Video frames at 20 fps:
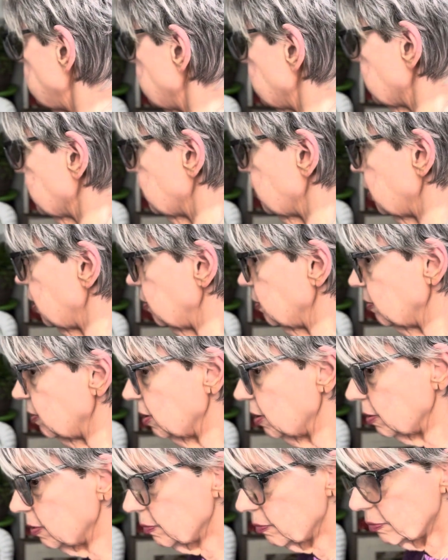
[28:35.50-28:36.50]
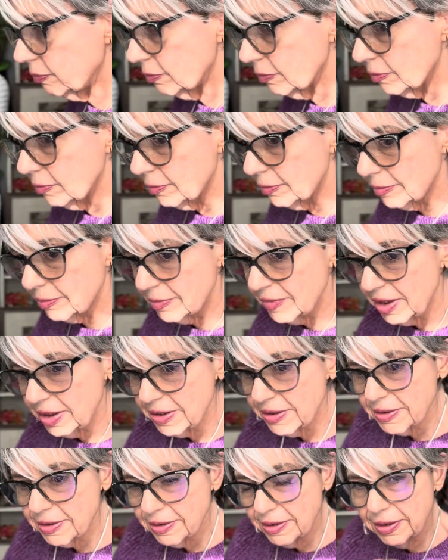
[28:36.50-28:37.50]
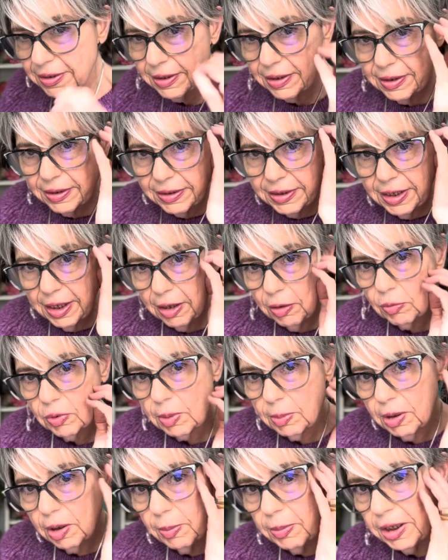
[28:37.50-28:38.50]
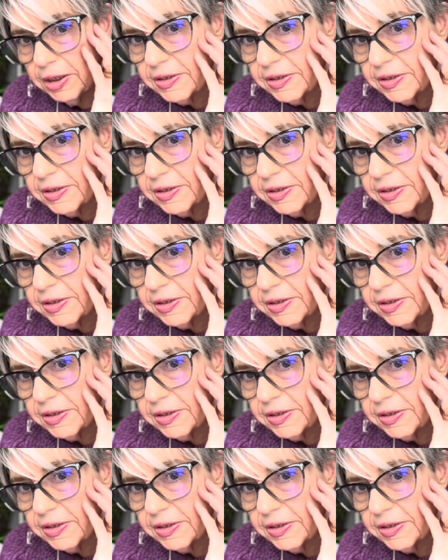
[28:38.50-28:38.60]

at the crown there. Now, what about my